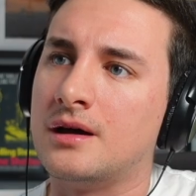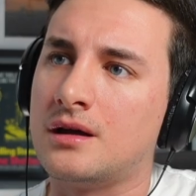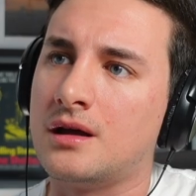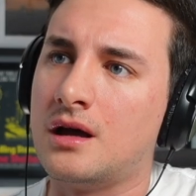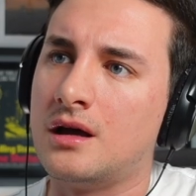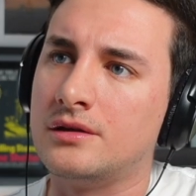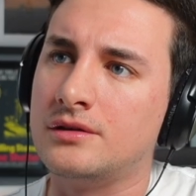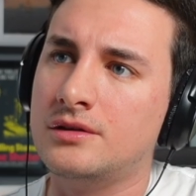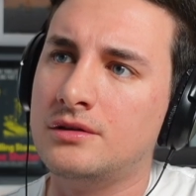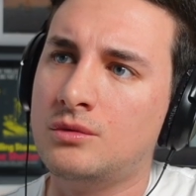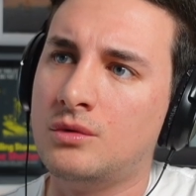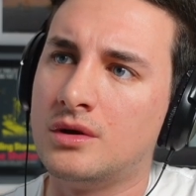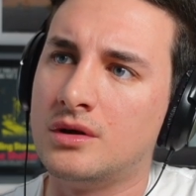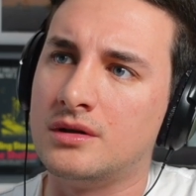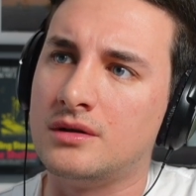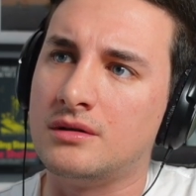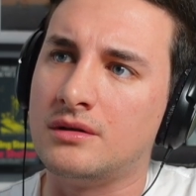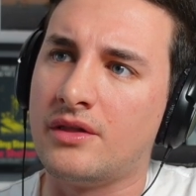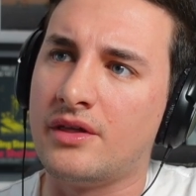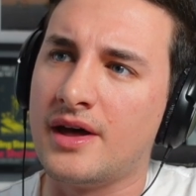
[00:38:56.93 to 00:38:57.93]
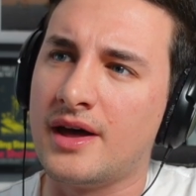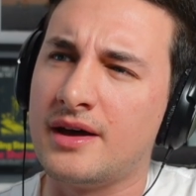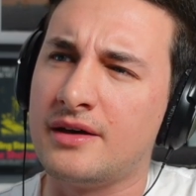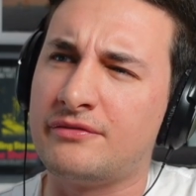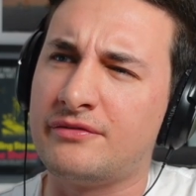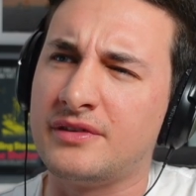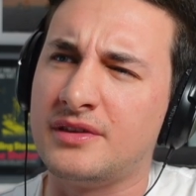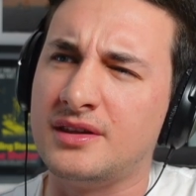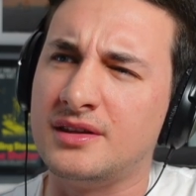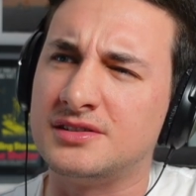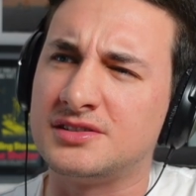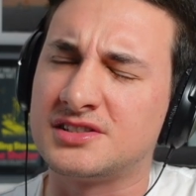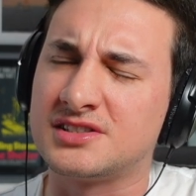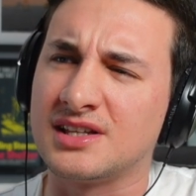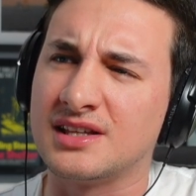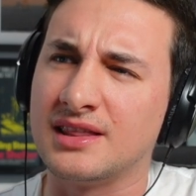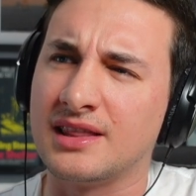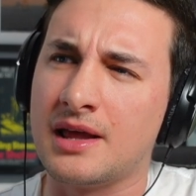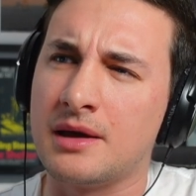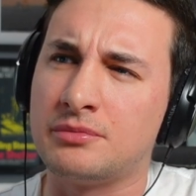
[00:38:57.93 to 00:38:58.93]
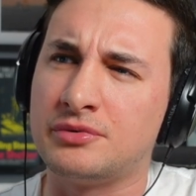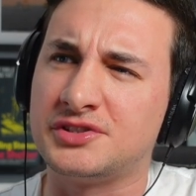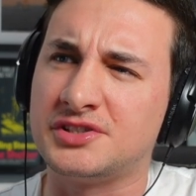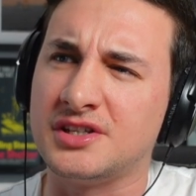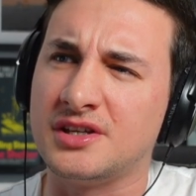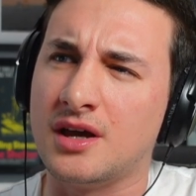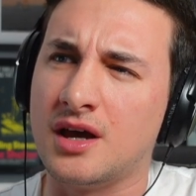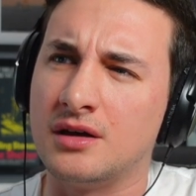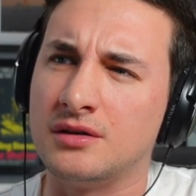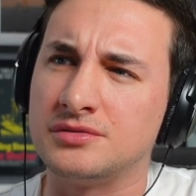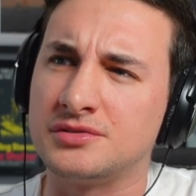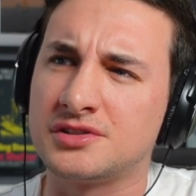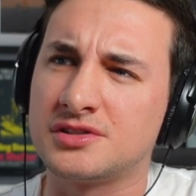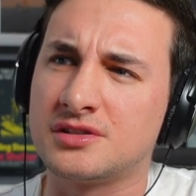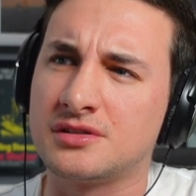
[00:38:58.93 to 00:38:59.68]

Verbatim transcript: uh, you weren't there for the celebrity host